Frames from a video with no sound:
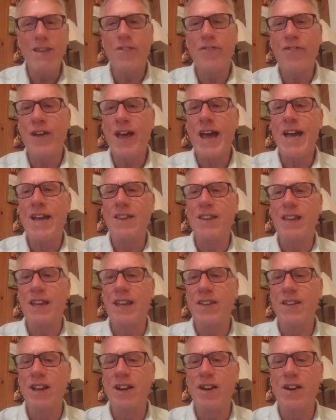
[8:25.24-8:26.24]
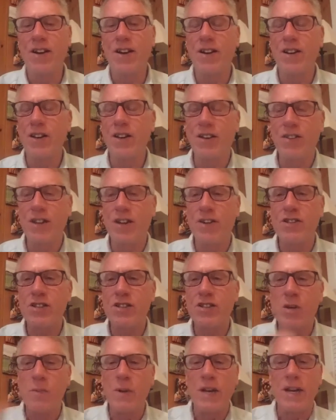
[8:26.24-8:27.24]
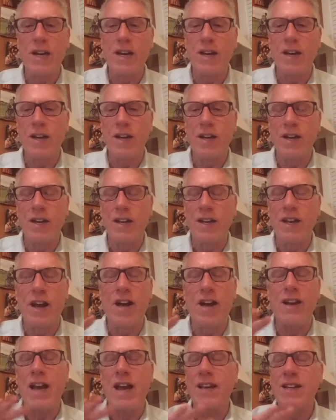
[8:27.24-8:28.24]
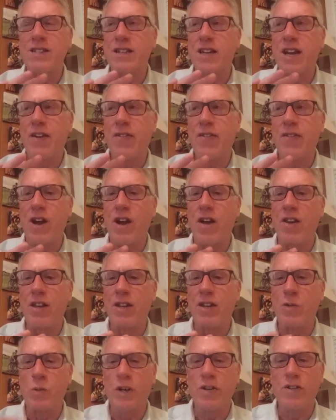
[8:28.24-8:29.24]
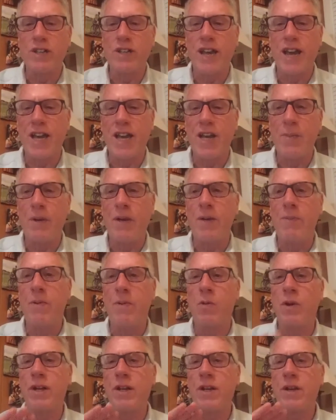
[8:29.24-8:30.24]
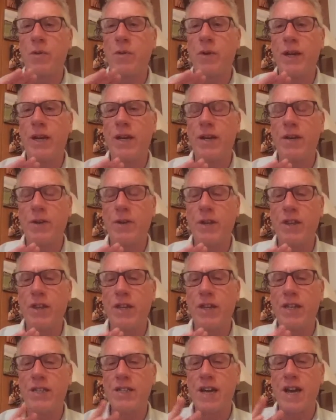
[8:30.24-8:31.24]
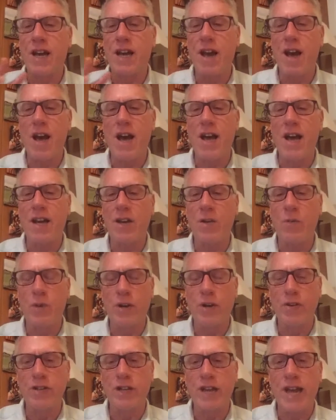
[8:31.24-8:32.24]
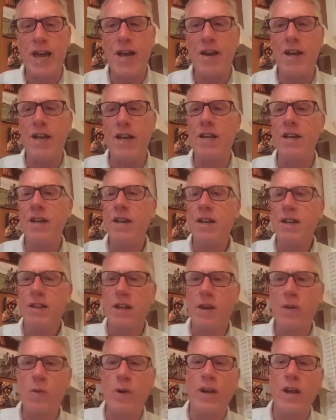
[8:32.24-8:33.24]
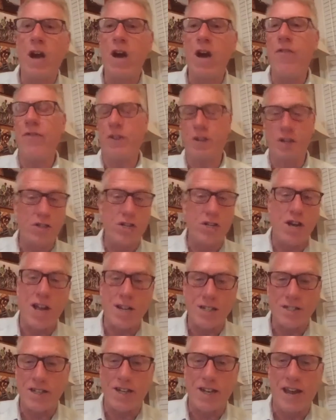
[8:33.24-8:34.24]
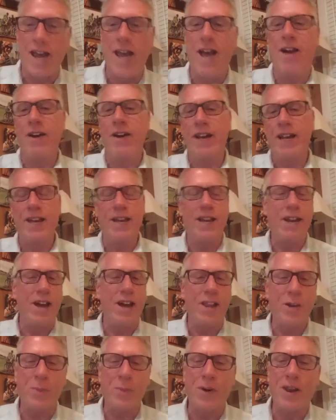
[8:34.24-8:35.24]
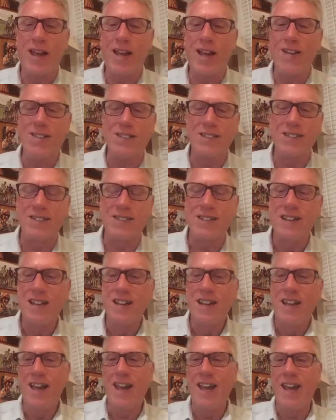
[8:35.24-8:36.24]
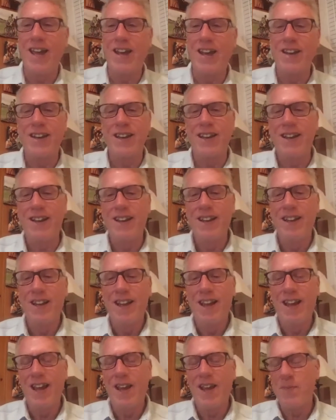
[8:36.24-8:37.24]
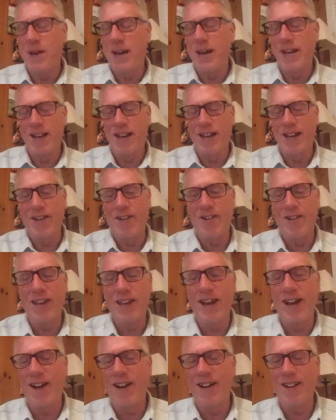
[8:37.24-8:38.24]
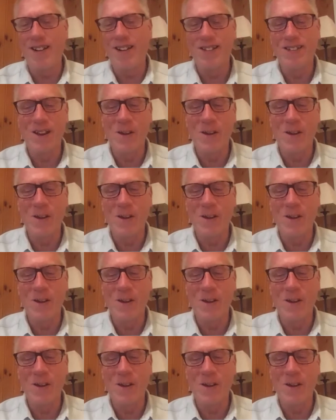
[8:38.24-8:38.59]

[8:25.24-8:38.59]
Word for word: the fact that there uh, there are so many, you know, I, I, discovered all these Wilkes County people when when when things got hot in Wilkes County, they went off to Johnston County and other places, and uh, and made liquor there. So